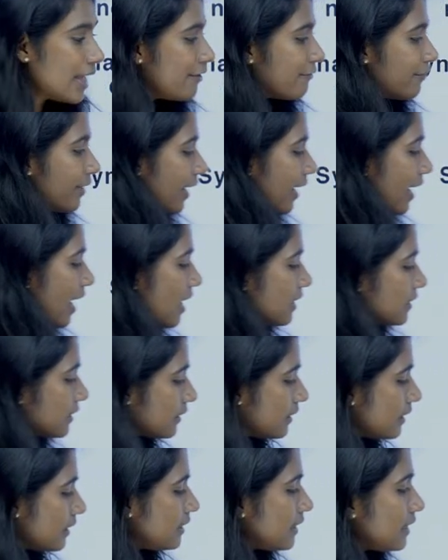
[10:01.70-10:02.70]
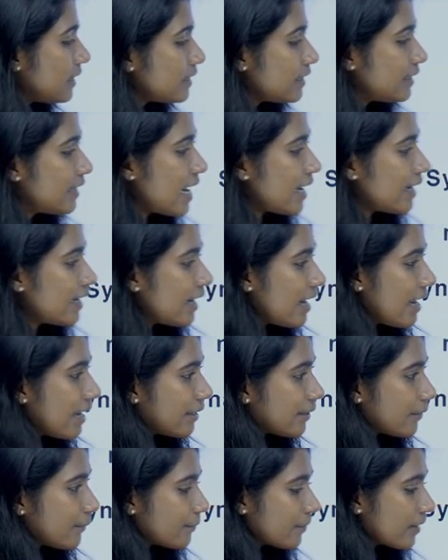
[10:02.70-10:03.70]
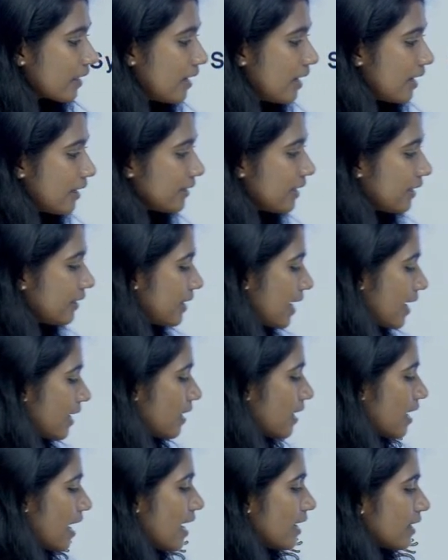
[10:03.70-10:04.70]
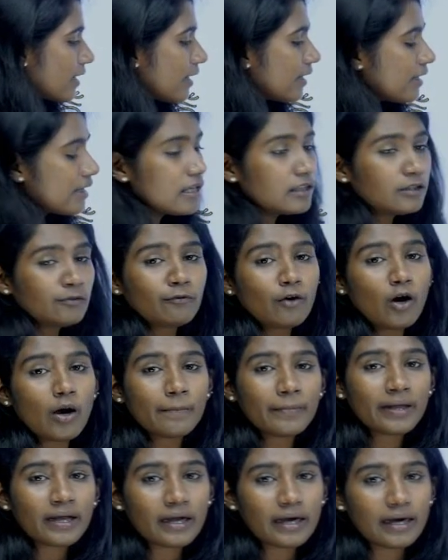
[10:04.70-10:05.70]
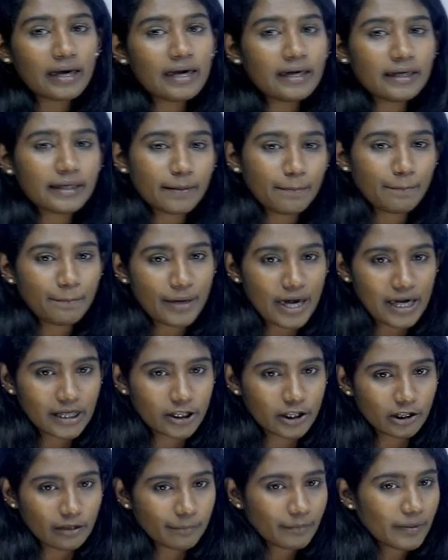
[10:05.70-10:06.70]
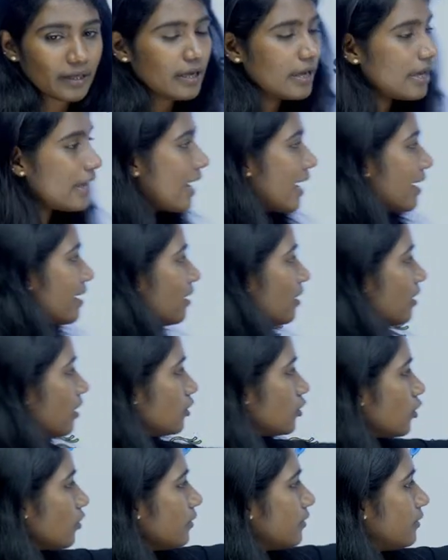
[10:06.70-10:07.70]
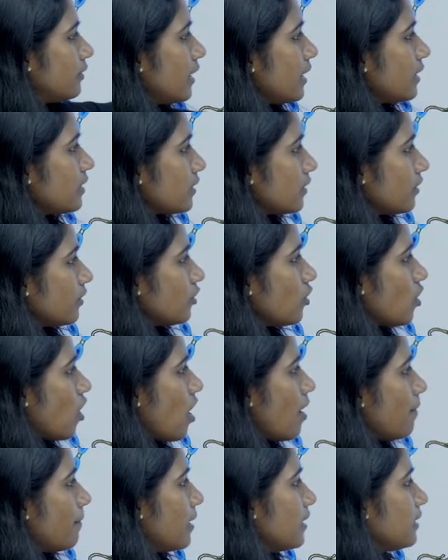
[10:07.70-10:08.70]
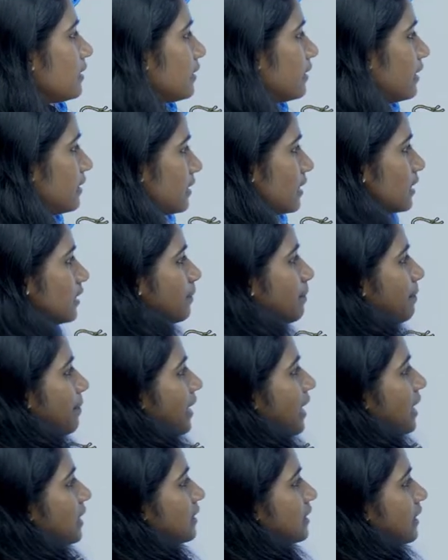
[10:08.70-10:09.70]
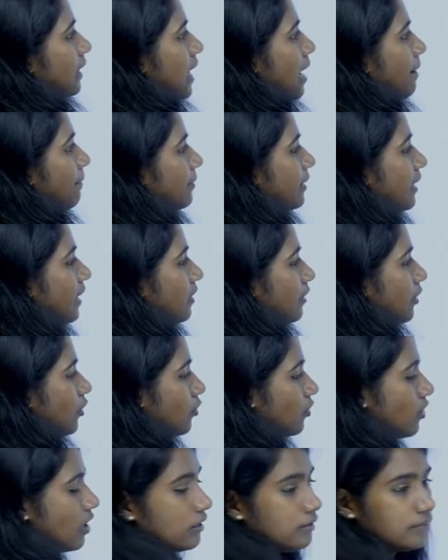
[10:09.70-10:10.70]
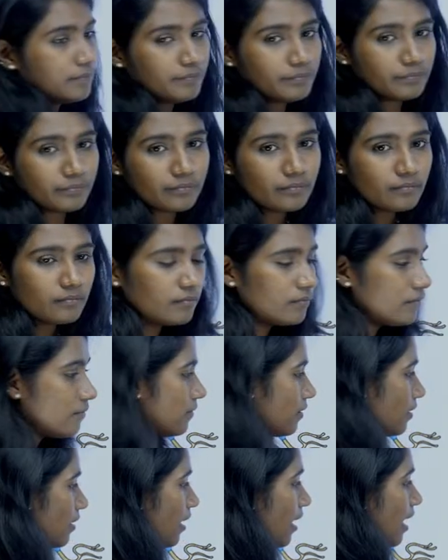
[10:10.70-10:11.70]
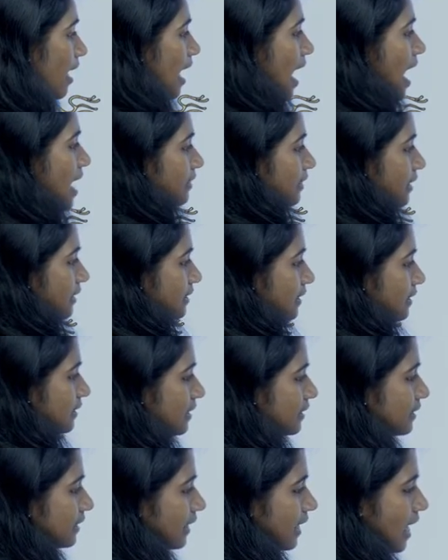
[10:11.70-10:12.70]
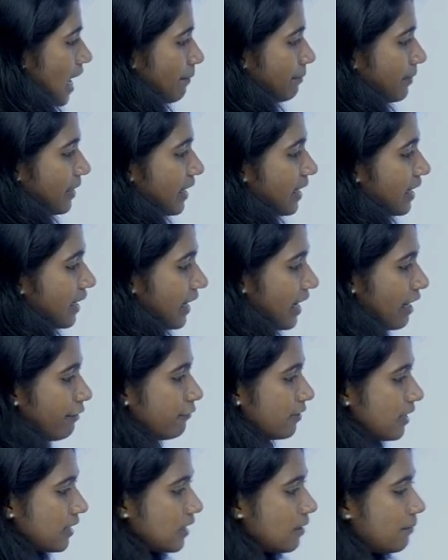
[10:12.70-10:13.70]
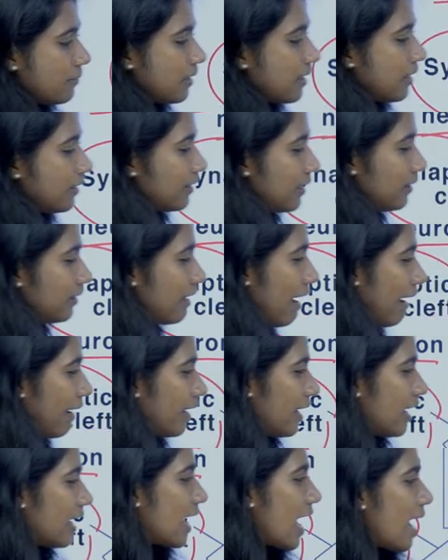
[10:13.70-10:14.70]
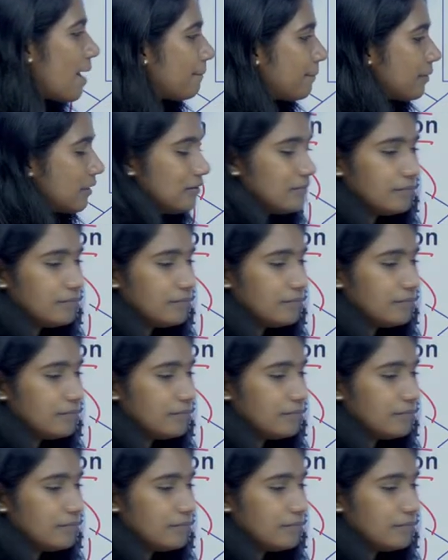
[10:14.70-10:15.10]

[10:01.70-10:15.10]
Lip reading: Whereas this is dendrite. The dendrite, it is forming a depression, right? So this knob is, this is presynaptic neuron. And this is the synaptic cleft, nothing but the tiny gap